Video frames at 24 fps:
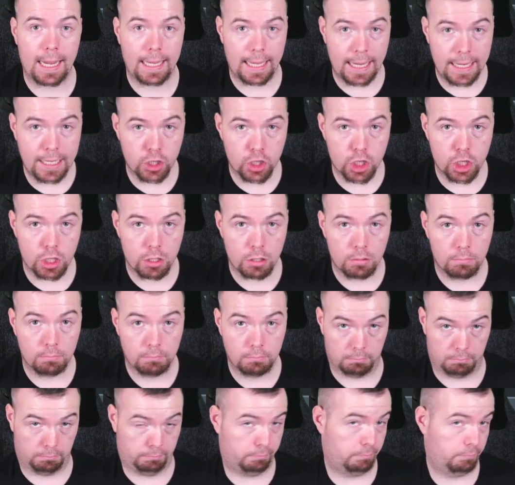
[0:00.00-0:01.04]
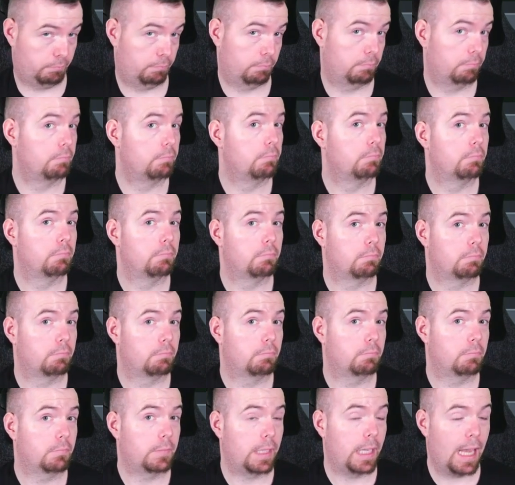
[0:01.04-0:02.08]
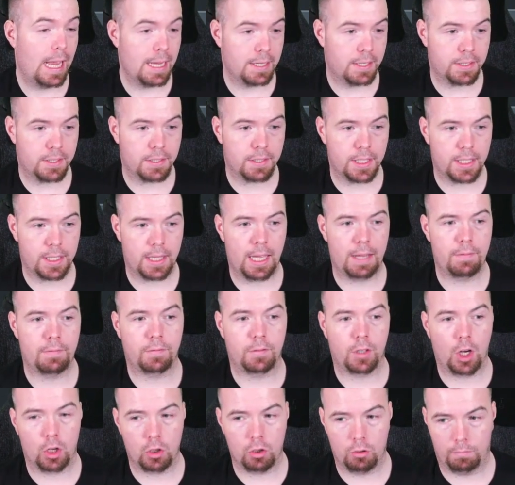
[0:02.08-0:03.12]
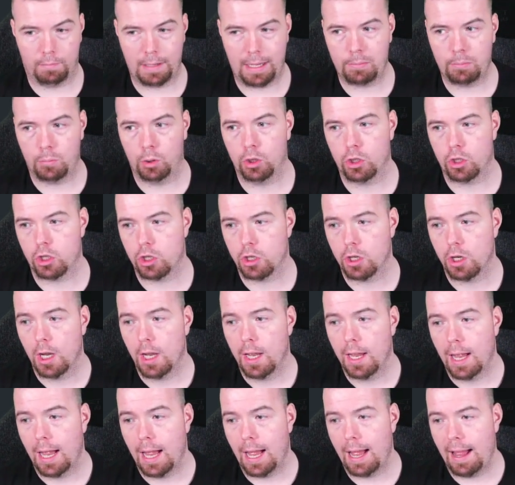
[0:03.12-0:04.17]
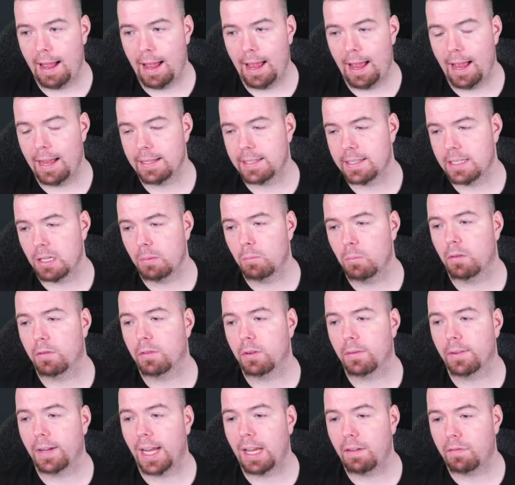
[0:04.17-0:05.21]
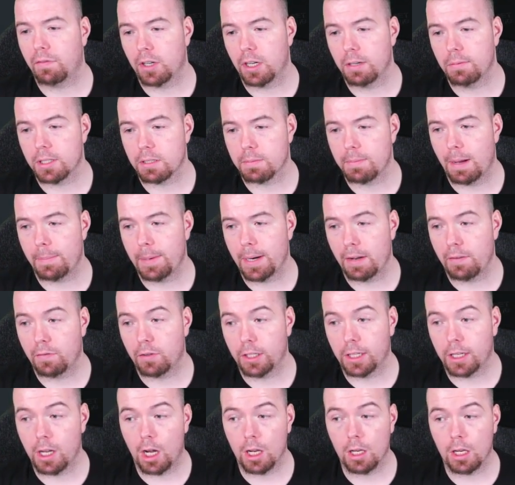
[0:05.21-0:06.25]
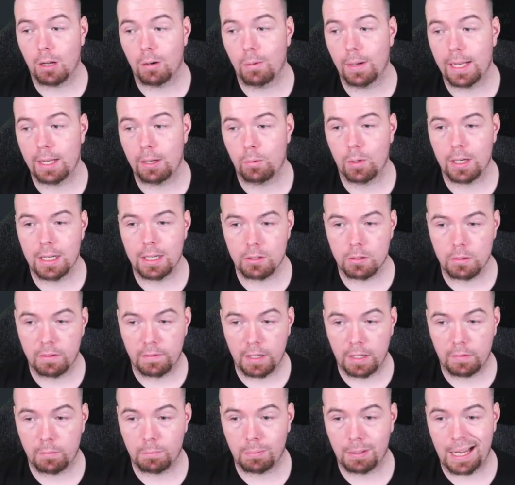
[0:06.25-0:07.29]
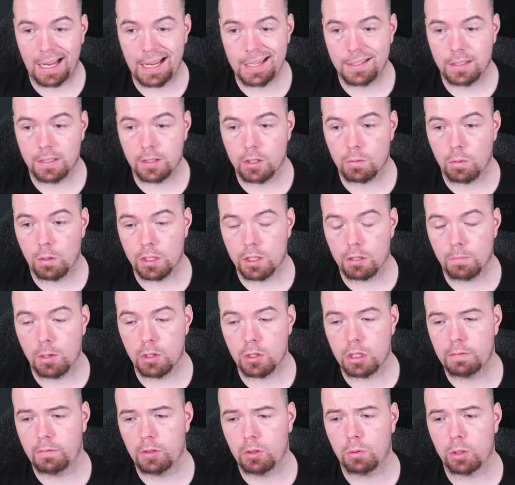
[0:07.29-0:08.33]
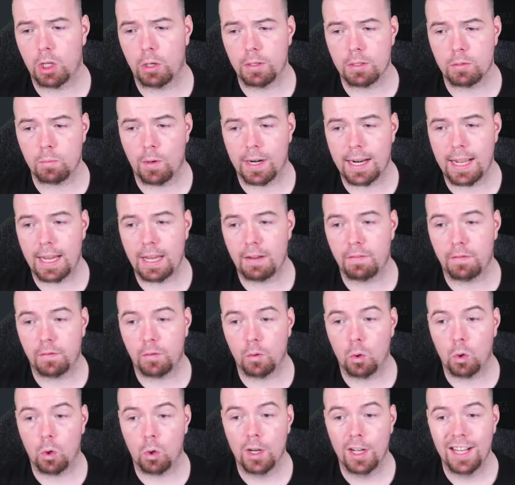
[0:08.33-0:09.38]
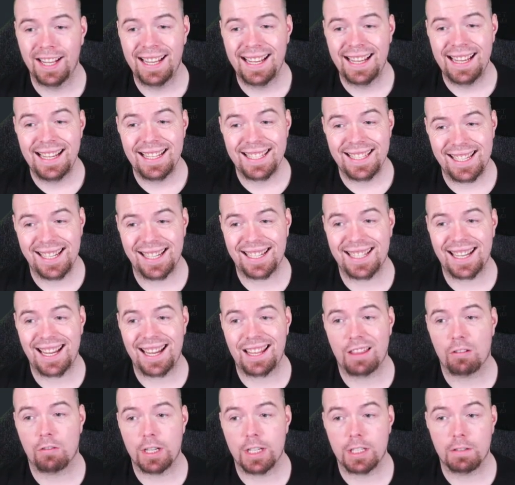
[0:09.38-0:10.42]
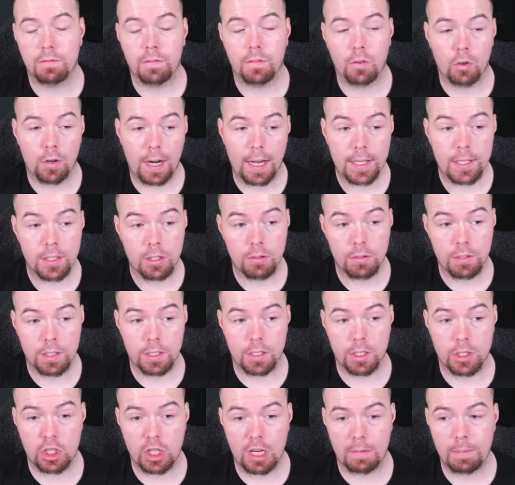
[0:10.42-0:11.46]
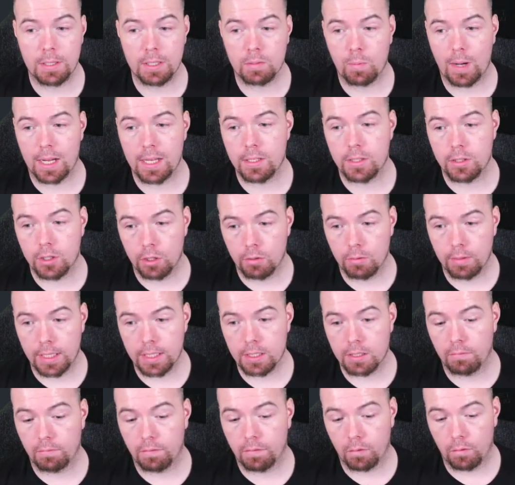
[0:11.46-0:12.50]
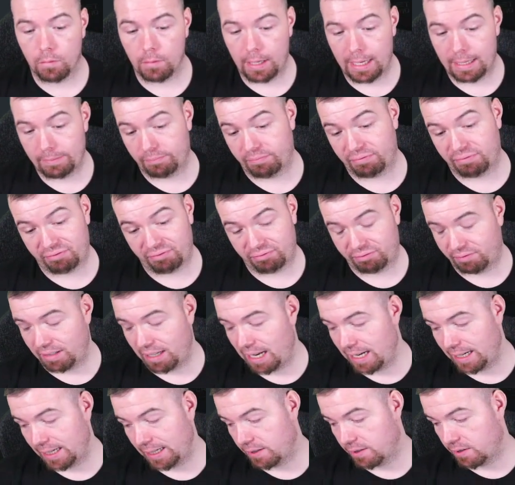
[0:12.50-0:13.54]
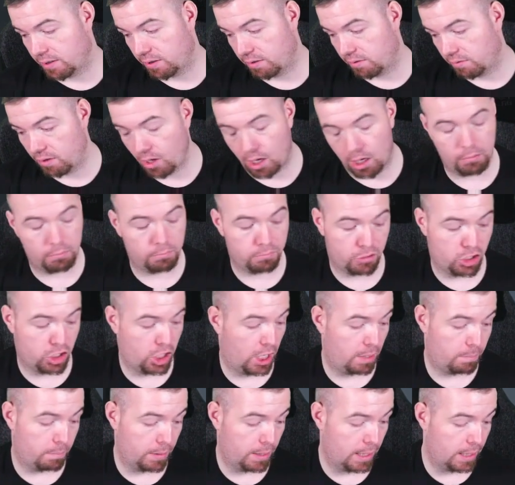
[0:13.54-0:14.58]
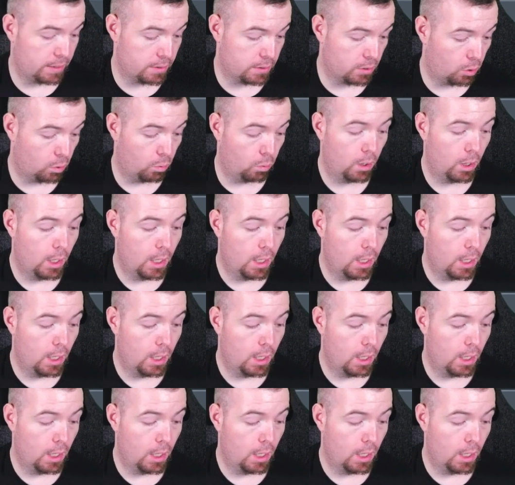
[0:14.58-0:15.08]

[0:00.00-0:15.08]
each. Yes, they've gone up that much. Team of 183, West Map 183 can't lower anyone else with 11 players in squad. So most of you will know it's 184. 683s and 482s is the cheapest way to do this, and it's not cheap at all.